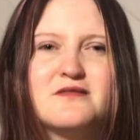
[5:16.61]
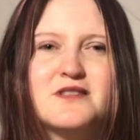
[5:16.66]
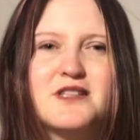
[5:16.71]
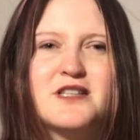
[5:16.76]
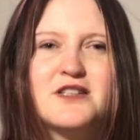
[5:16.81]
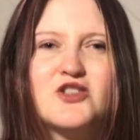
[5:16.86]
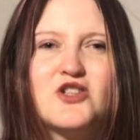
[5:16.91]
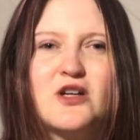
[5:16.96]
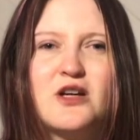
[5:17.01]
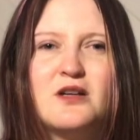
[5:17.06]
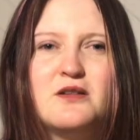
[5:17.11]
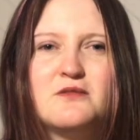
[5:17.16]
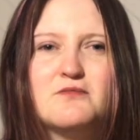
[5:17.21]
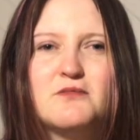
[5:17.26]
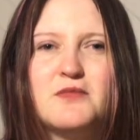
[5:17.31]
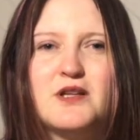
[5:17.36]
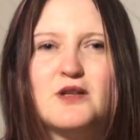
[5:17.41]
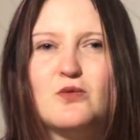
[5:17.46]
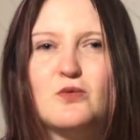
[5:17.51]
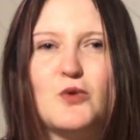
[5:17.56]
in giant
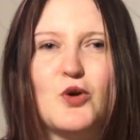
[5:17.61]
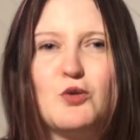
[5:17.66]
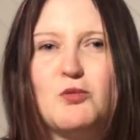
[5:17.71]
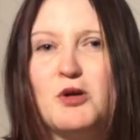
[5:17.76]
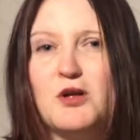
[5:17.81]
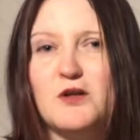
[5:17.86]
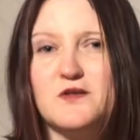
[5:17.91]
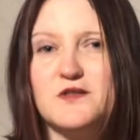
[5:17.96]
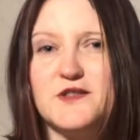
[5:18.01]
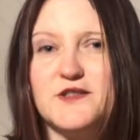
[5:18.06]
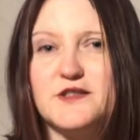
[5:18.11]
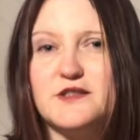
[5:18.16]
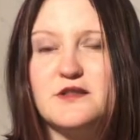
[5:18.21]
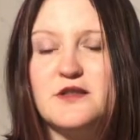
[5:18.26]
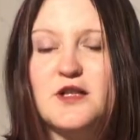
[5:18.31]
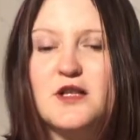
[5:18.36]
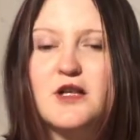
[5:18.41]
metal robots.